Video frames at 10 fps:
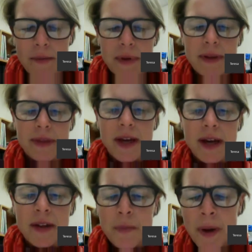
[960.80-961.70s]
The
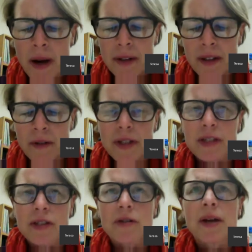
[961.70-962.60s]
other part, though,
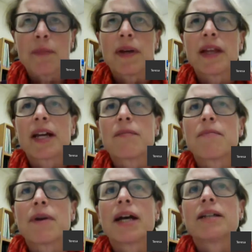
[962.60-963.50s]
is so keeping that in
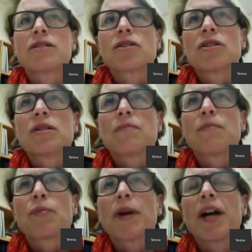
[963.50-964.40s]
mind, it's good to
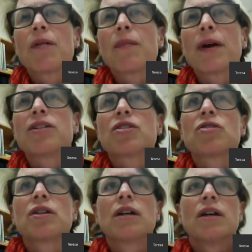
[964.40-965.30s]
prepare by just